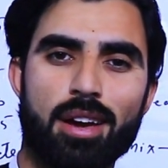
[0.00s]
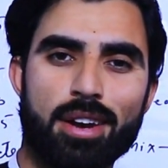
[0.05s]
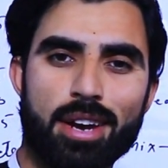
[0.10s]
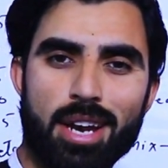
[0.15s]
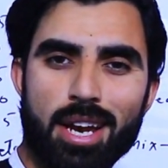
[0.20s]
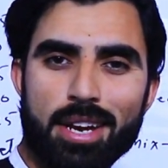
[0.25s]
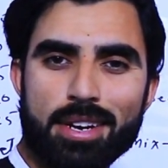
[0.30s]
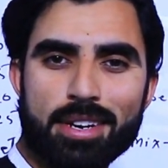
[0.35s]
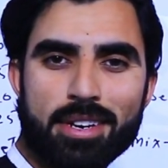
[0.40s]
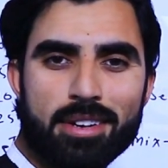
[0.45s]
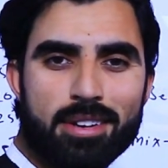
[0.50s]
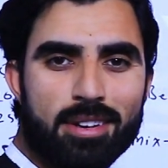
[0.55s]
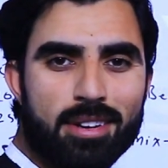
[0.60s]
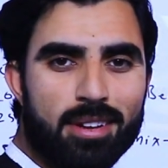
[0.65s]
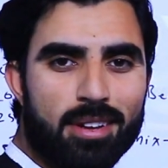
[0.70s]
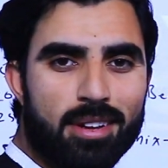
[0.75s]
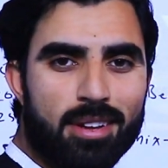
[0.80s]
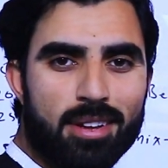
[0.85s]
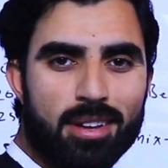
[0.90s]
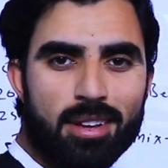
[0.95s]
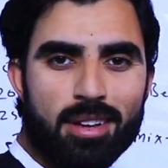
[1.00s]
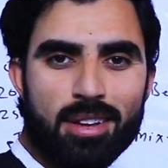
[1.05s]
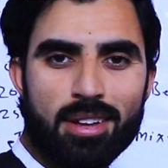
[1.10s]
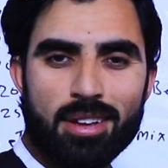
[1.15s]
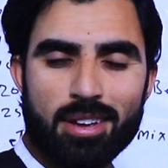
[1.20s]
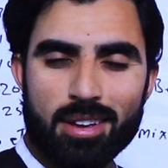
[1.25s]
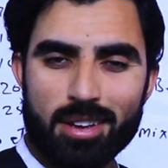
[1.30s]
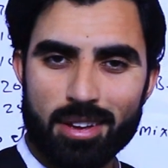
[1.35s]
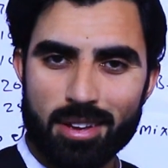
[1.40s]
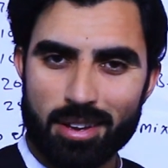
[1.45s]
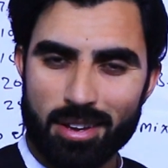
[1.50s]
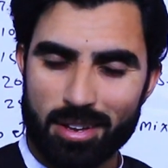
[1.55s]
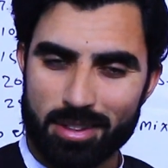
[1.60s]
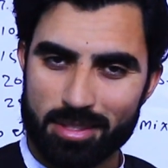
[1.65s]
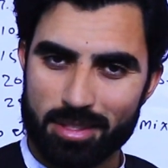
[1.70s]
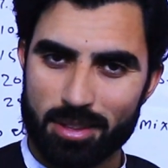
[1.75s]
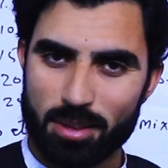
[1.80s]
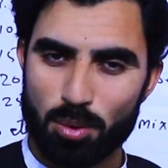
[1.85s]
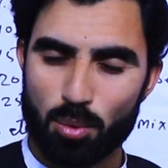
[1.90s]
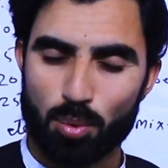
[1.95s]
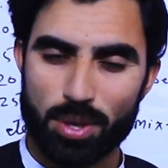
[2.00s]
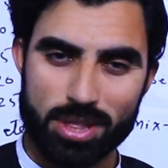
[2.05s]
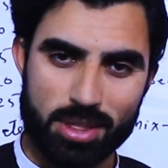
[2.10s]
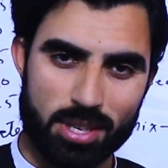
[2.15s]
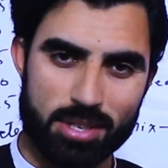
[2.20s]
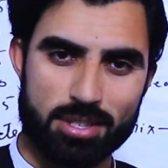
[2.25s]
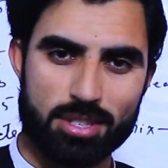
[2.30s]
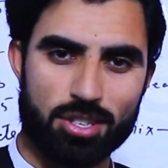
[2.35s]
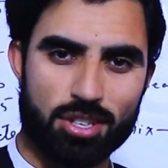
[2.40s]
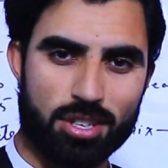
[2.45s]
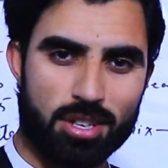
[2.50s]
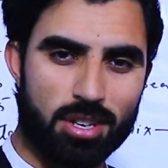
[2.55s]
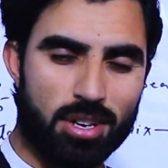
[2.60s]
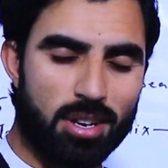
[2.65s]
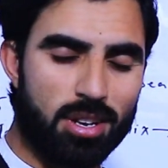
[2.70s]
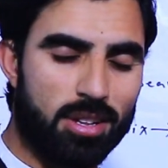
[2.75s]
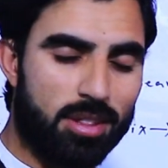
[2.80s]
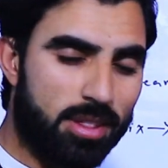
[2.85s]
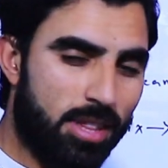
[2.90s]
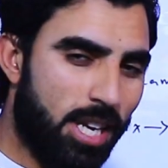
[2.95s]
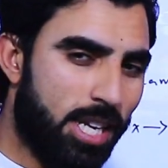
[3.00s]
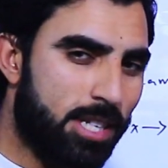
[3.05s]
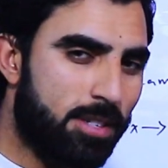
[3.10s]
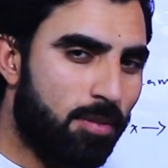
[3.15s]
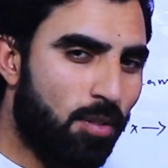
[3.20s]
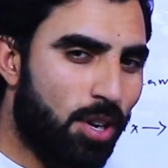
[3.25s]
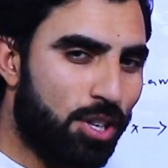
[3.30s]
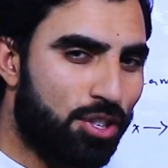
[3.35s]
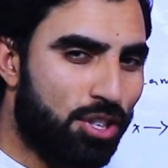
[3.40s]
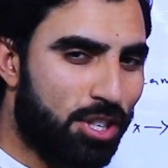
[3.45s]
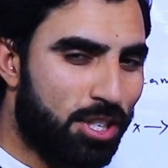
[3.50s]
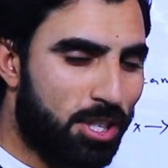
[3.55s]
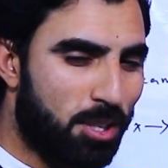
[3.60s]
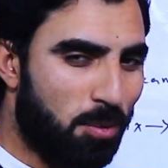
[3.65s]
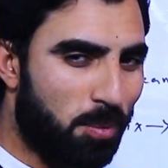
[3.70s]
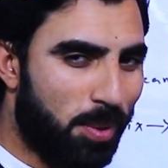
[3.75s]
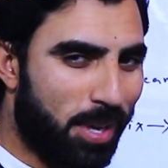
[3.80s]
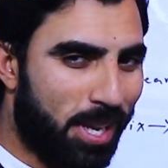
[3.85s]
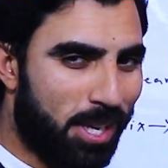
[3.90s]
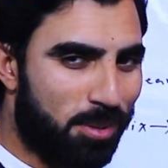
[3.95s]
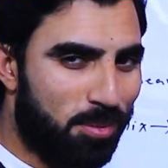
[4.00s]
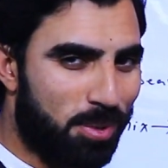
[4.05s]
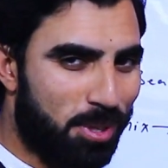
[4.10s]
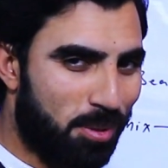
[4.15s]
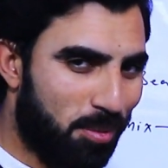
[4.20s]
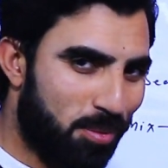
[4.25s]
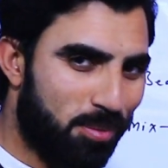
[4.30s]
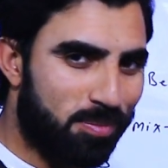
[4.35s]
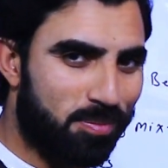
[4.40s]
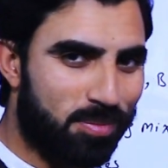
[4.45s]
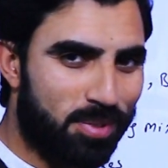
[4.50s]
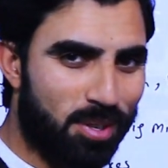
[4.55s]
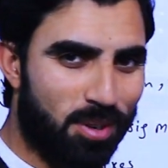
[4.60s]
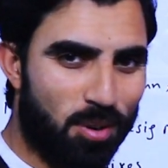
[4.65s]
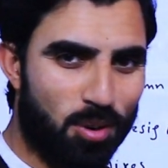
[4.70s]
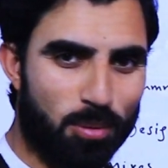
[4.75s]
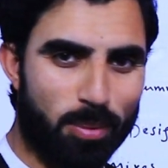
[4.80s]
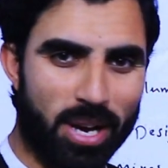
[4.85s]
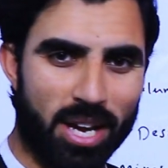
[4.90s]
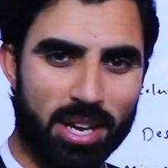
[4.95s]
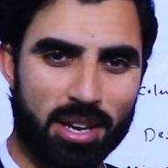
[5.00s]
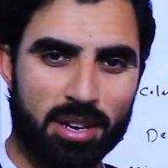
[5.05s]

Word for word: related and with this channel thanks for watching see you in next video goodbye